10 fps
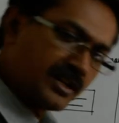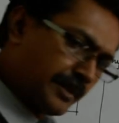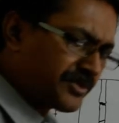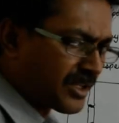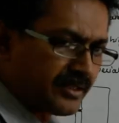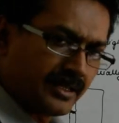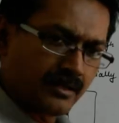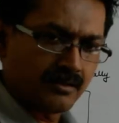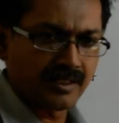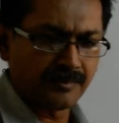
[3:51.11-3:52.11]
ribs are there,
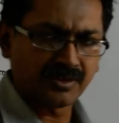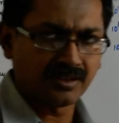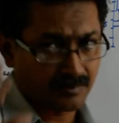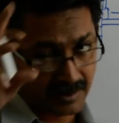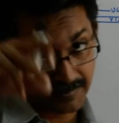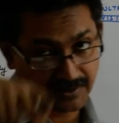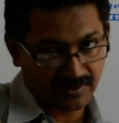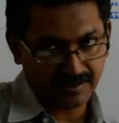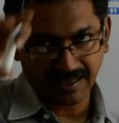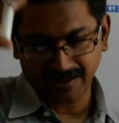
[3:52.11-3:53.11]
but
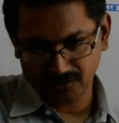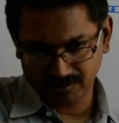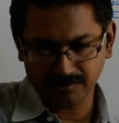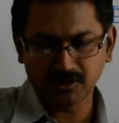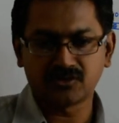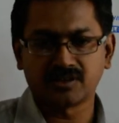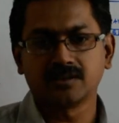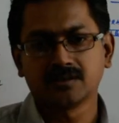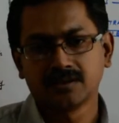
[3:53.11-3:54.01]
between that you are able to see.